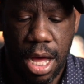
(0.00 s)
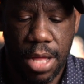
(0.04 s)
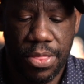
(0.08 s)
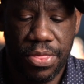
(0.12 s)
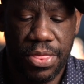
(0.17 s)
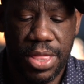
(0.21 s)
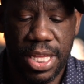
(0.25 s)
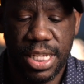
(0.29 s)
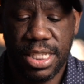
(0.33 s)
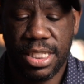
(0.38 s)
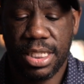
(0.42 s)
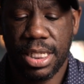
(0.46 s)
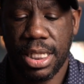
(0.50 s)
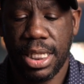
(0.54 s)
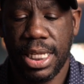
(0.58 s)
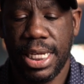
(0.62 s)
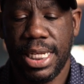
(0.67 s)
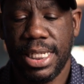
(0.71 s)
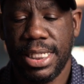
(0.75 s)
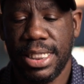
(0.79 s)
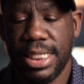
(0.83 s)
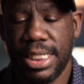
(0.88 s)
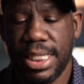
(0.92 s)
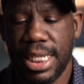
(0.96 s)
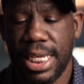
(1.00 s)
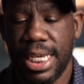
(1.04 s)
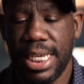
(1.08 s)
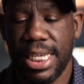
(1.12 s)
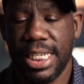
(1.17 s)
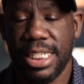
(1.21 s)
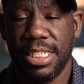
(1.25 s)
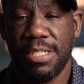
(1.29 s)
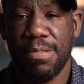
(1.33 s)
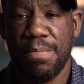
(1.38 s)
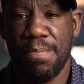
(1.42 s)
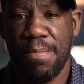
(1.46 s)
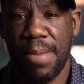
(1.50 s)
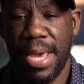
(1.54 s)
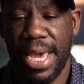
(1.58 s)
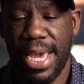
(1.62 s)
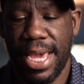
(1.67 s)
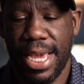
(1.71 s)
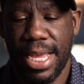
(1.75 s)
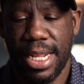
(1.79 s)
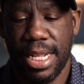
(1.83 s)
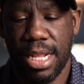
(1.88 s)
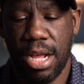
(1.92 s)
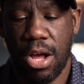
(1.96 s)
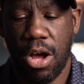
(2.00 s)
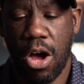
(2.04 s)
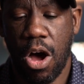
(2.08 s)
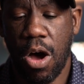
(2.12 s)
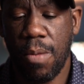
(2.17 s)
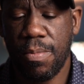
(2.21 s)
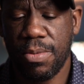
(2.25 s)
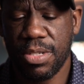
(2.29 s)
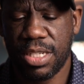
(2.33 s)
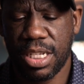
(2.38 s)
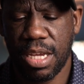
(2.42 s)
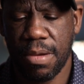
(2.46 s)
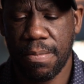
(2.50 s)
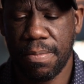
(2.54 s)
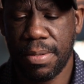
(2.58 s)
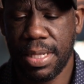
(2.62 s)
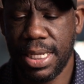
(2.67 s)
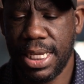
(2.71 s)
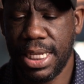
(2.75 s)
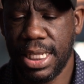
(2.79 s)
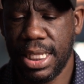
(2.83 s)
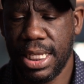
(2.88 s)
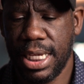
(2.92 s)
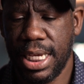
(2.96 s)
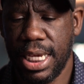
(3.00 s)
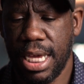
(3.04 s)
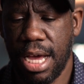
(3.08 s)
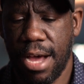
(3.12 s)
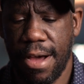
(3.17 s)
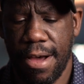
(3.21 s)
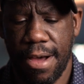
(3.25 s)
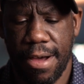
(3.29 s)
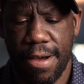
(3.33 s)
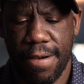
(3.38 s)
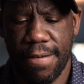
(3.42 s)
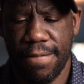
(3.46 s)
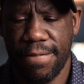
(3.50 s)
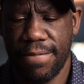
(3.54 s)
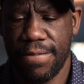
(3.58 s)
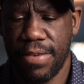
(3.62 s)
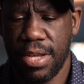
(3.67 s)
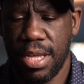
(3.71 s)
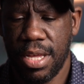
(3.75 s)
This lens is made almost completely of